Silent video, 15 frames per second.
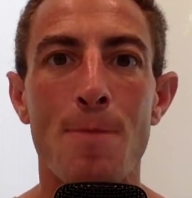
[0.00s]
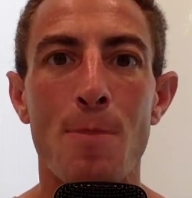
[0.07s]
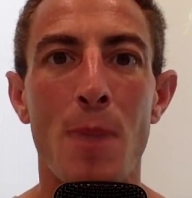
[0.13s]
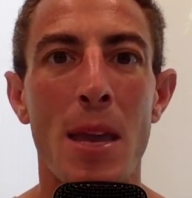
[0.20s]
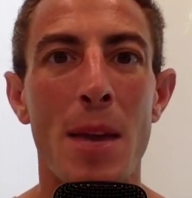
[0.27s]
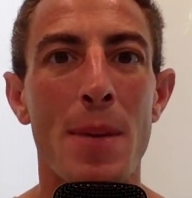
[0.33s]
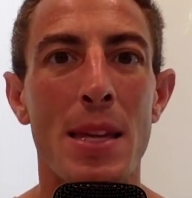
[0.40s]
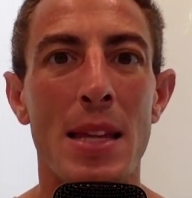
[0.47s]

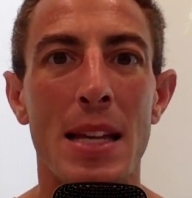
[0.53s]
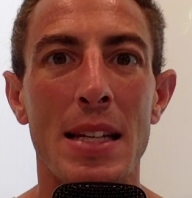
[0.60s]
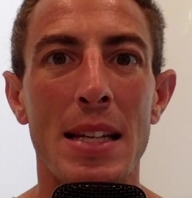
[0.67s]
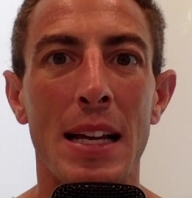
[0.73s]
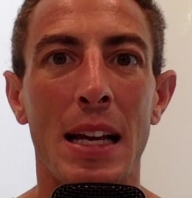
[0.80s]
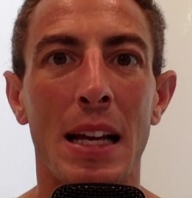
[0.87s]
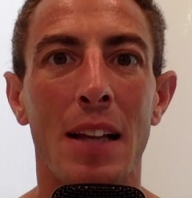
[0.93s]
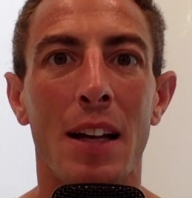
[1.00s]
Maybe they
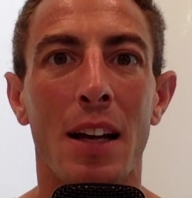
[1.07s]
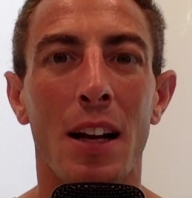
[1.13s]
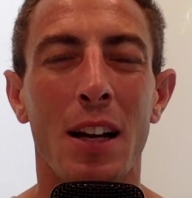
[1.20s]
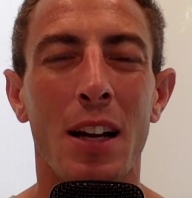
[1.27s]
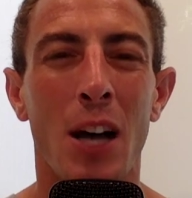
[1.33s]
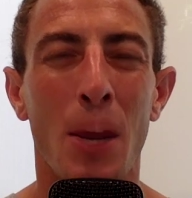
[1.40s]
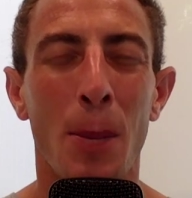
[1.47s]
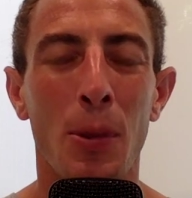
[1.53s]
take a
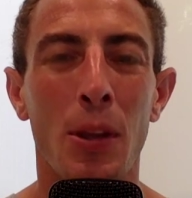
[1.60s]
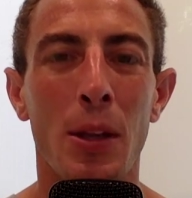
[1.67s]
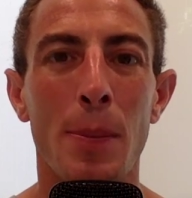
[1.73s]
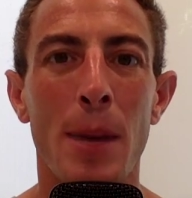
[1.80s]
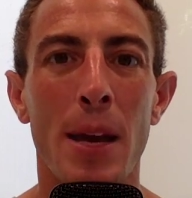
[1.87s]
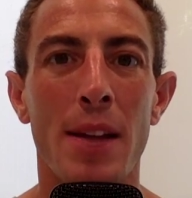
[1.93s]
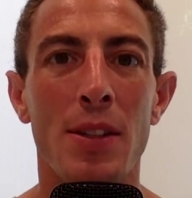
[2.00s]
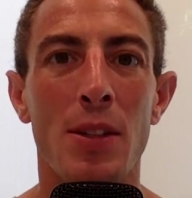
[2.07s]
couple
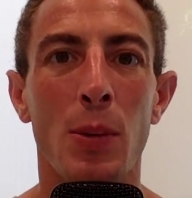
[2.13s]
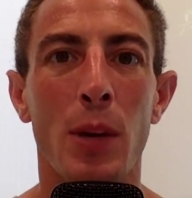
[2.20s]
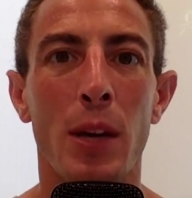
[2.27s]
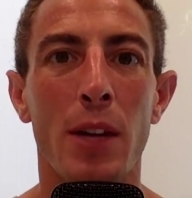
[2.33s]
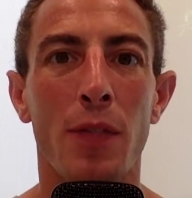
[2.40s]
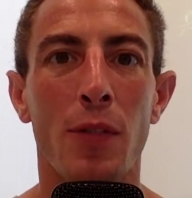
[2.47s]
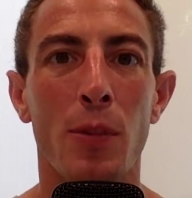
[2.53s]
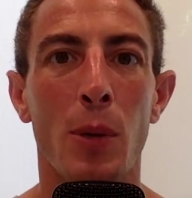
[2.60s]
at bats
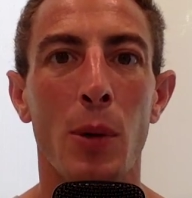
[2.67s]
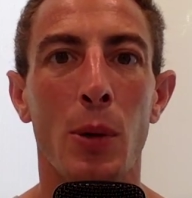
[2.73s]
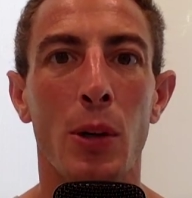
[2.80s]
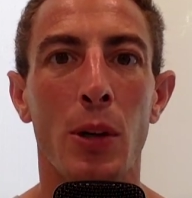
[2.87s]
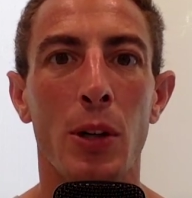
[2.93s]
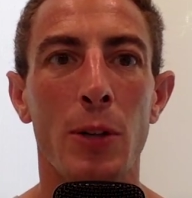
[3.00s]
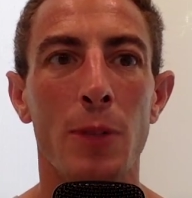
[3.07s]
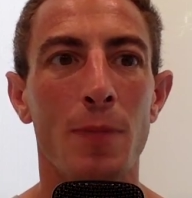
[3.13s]
away from
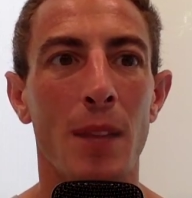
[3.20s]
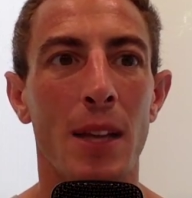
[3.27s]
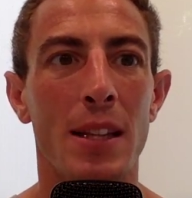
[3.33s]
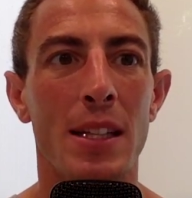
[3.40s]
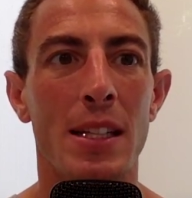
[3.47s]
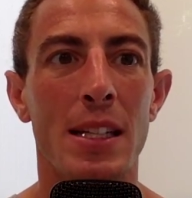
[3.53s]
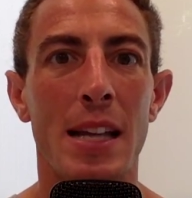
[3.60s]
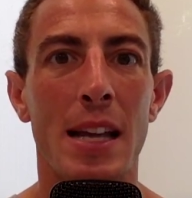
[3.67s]
O'Hearn
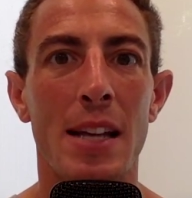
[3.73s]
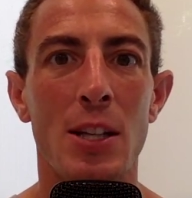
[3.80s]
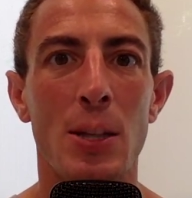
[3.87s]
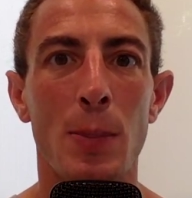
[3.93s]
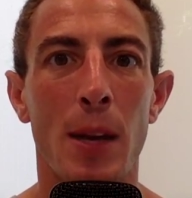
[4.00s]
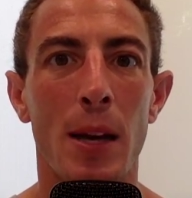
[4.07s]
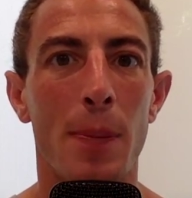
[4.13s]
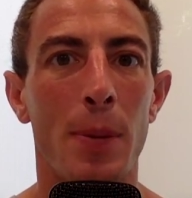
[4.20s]
at the DH
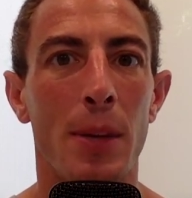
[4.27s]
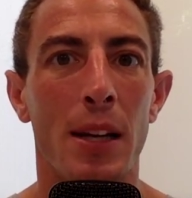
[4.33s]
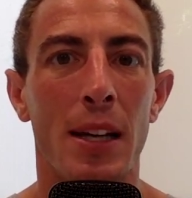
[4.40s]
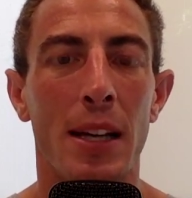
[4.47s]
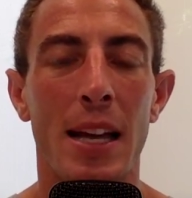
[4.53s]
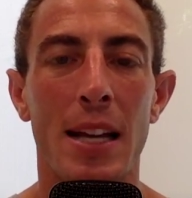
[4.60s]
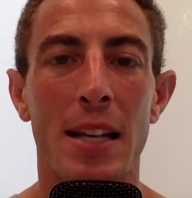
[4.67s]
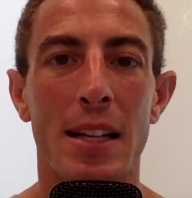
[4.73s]
spot, but
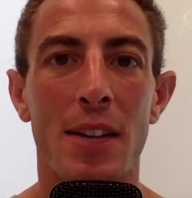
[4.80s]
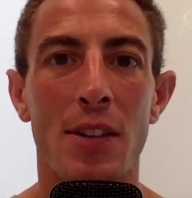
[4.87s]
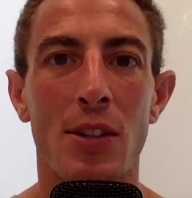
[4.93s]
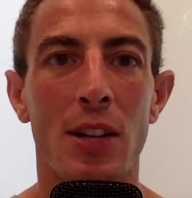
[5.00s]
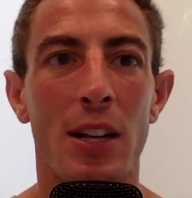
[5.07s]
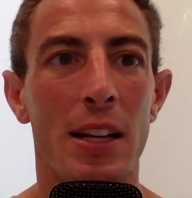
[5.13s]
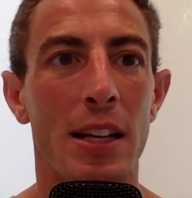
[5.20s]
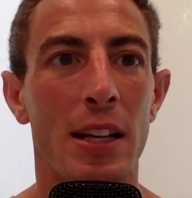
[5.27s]
again,
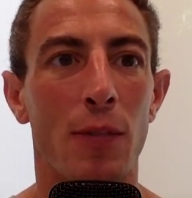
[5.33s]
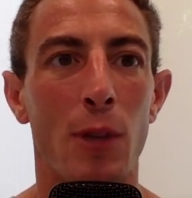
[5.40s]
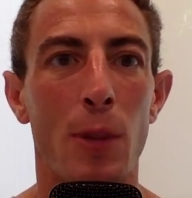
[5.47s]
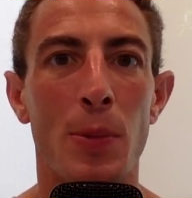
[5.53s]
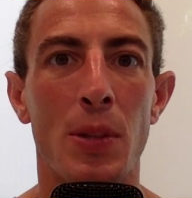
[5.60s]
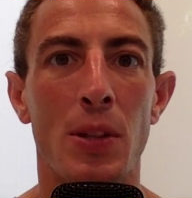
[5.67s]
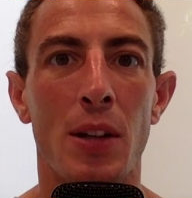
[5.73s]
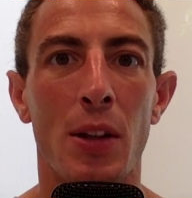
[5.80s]
yesterday he
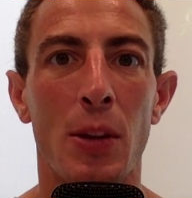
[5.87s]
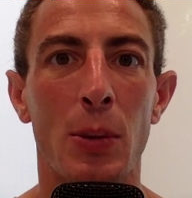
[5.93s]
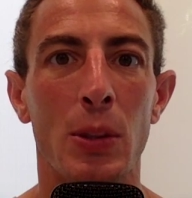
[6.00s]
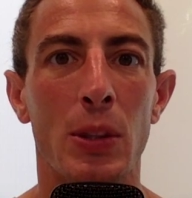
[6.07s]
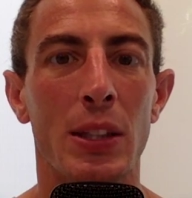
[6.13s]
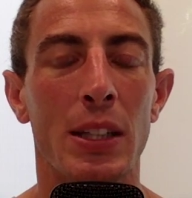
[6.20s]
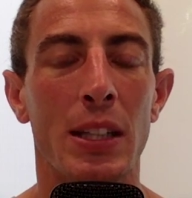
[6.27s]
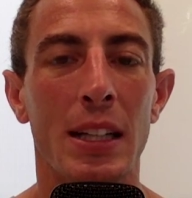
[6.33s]
rips another
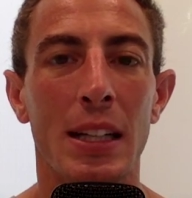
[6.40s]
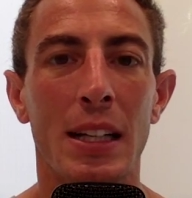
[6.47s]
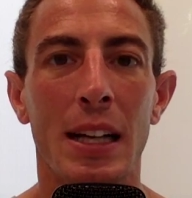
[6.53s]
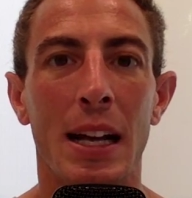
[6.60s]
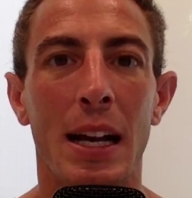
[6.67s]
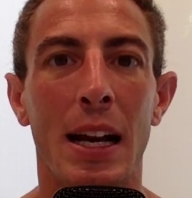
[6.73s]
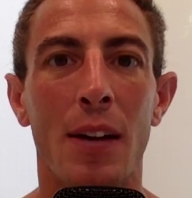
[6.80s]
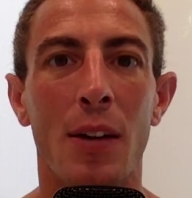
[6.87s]
one.
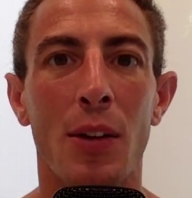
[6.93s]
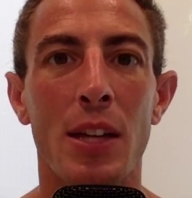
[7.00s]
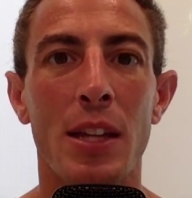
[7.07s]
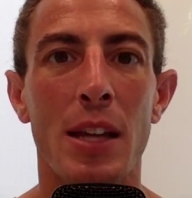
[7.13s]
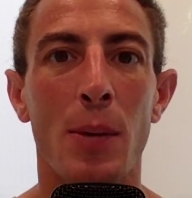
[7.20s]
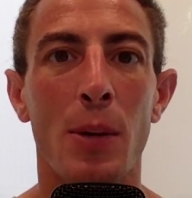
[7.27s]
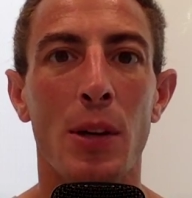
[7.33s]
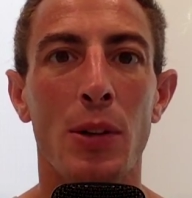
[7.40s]
I don't
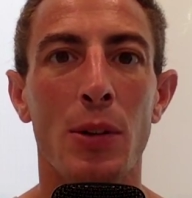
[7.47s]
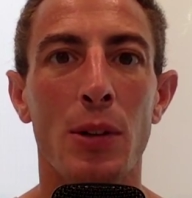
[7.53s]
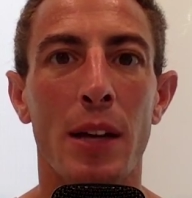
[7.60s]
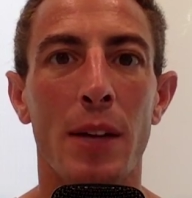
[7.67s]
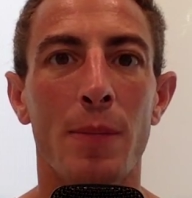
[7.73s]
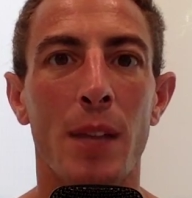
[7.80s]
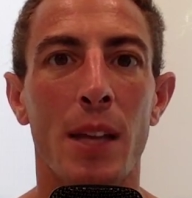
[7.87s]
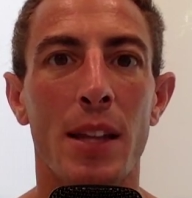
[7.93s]
think they want to do
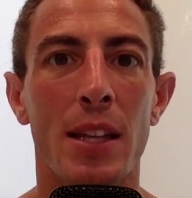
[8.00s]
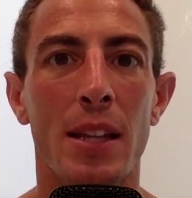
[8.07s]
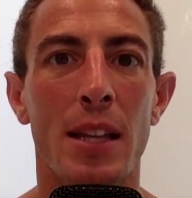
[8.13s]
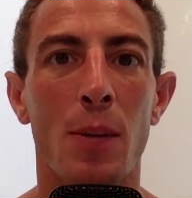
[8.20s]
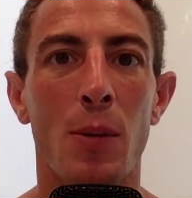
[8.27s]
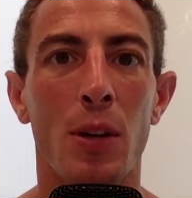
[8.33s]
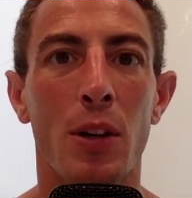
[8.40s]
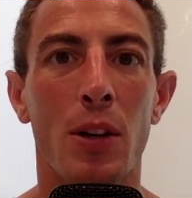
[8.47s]
that. I think
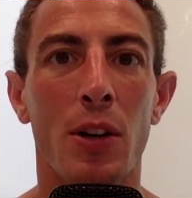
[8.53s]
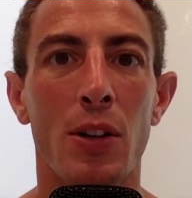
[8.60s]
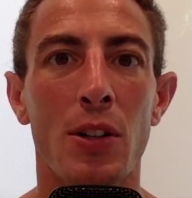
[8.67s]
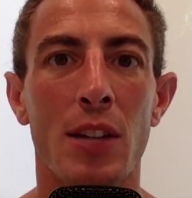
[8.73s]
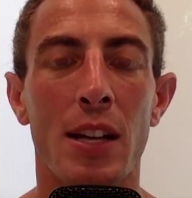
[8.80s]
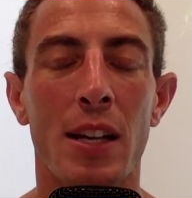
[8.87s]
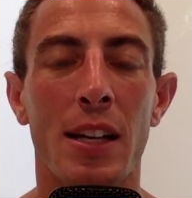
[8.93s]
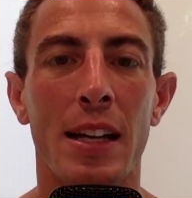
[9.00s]
they want
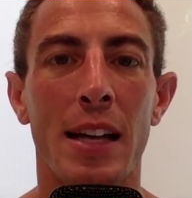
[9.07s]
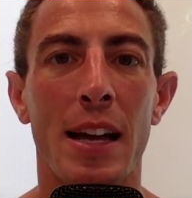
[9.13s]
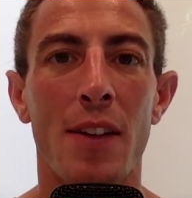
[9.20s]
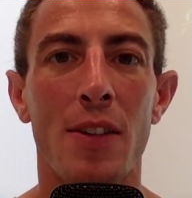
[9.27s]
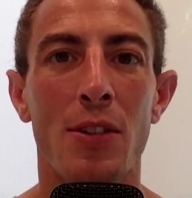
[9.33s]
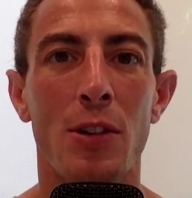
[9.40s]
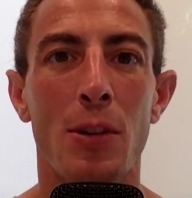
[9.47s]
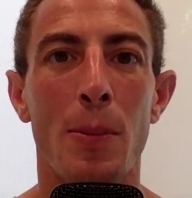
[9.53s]
Kjerstad and
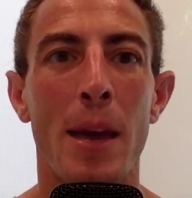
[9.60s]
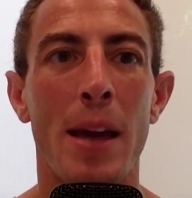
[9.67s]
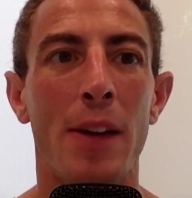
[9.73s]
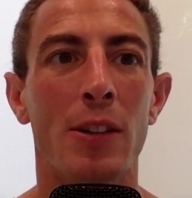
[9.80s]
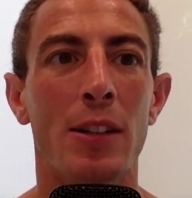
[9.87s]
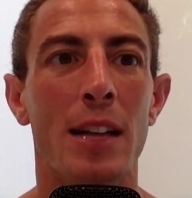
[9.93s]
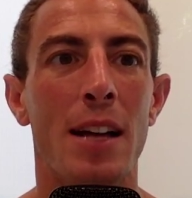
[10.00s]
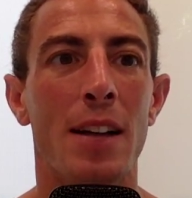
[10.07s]
Cowser to
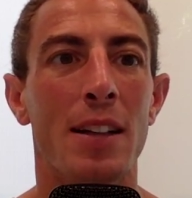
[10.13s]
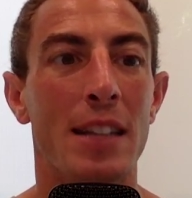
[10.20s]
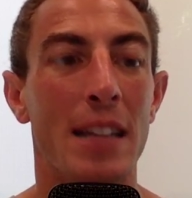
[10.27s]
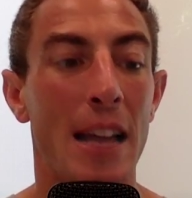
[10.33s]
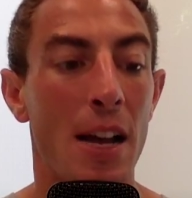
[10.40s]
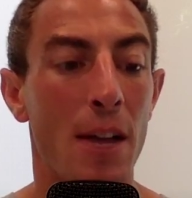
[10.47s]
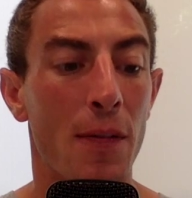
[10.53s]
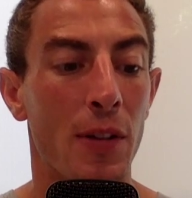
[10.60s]
battle it out in
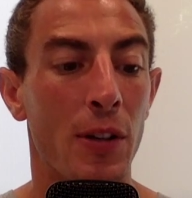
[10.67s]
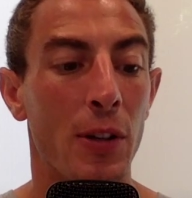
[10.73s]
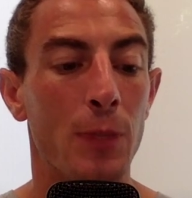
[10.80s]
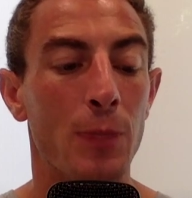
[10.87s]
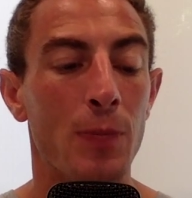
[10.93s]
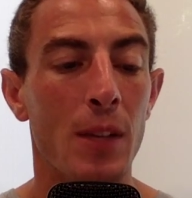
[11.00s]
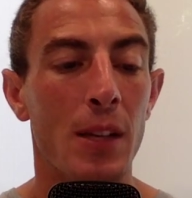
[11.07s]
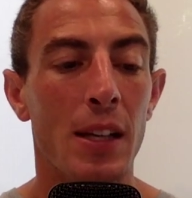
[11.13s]
the
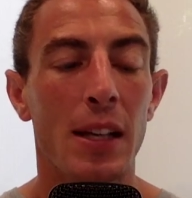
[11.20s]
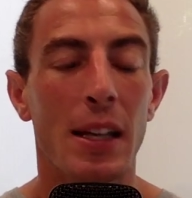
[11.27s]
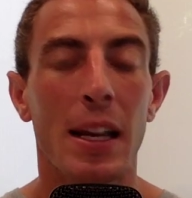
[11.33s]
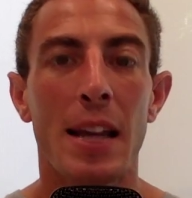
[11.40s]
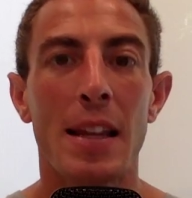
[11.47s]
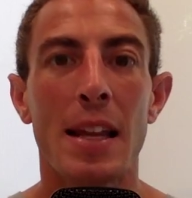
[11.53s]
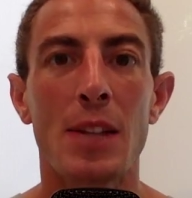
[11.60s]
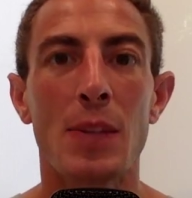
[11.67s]
outfield,
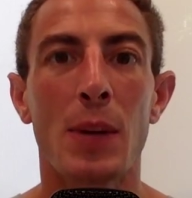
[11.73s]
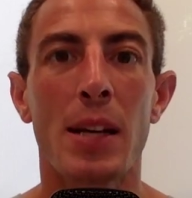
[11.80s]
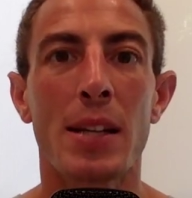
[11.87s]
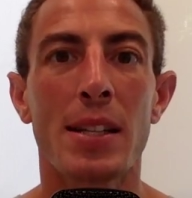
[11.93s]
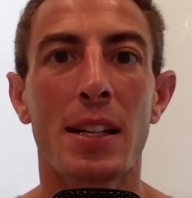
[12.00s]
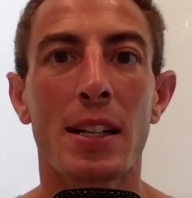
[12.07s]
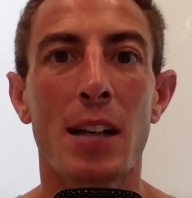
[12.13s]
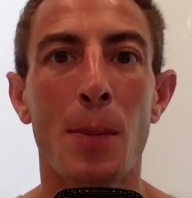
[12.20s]
and that's why I
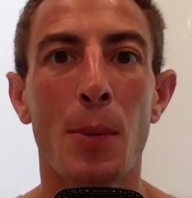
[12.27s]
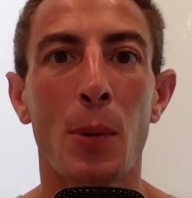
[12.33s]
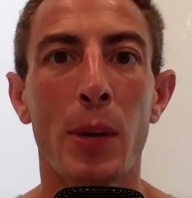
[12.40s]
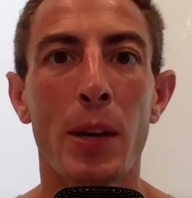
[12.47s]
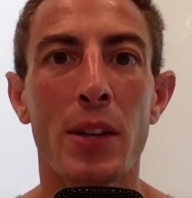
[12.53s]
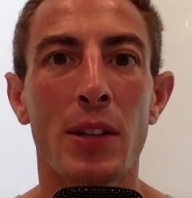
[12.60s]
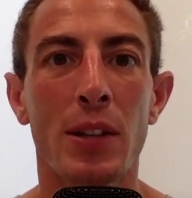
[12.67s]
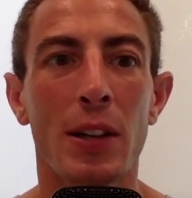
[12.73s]
said a couple of
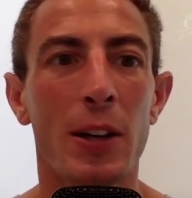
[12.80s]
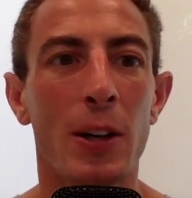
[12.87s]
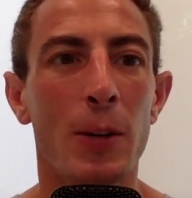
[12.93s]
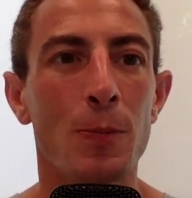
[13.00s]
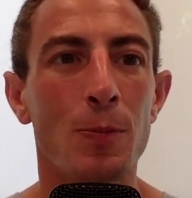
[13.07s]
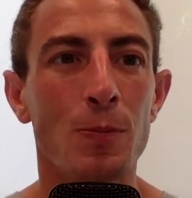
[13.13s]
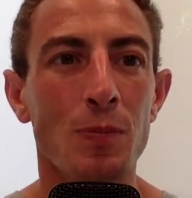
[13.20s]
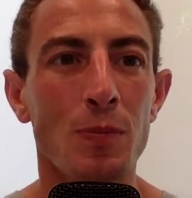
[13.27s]
weeks
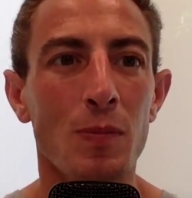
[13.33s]
ago